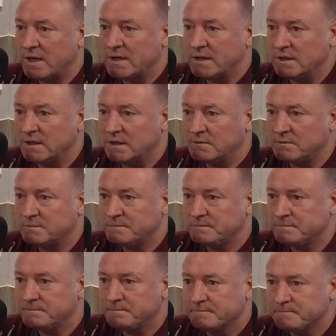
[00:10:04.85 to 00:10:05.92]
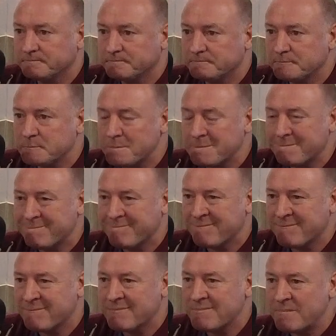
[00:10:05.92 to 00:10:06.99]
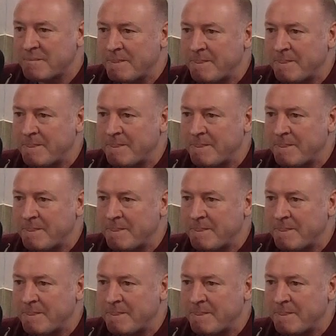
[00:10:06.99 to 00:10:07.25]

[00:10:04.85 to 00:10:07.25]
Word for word: brainer, you know. You'd, you'd already been on the